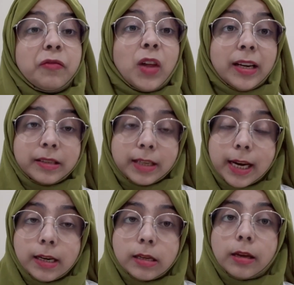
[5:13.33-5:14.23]
if that
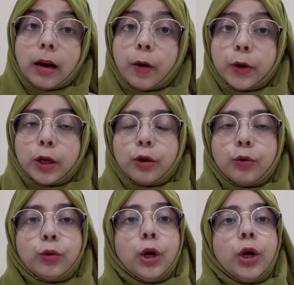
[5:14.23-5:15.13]
state is allowing
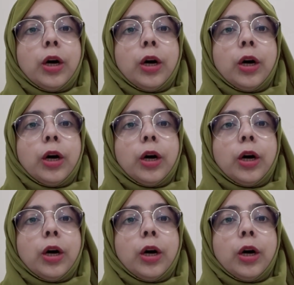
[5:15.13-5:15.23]
you